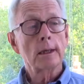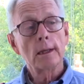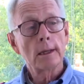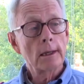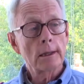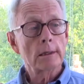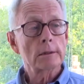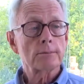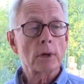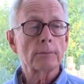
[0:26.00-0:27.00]
he
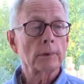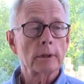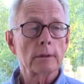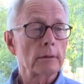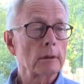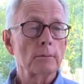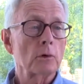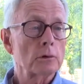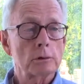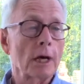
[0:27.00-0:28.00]
is probably the
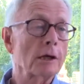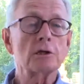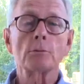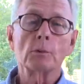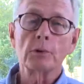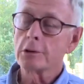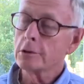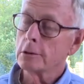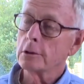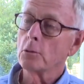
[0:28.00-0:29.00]
most knowledgeable
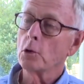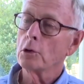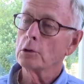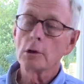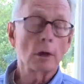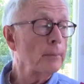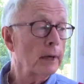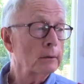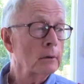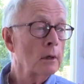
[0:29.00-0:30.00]
person in the world
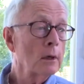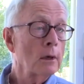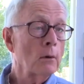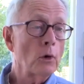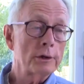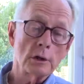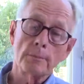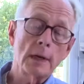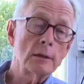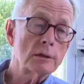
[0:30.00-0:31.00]
about what's a
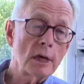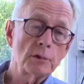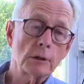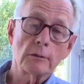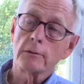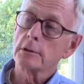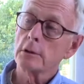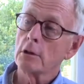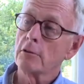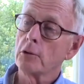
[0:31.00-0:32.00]
main subject of this
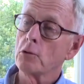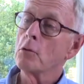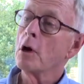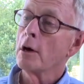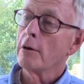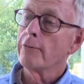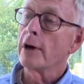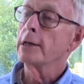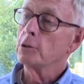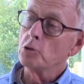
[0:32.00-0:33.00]
interview,
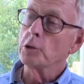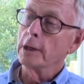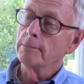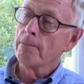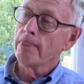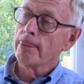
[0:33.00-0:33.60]
fine-tuning.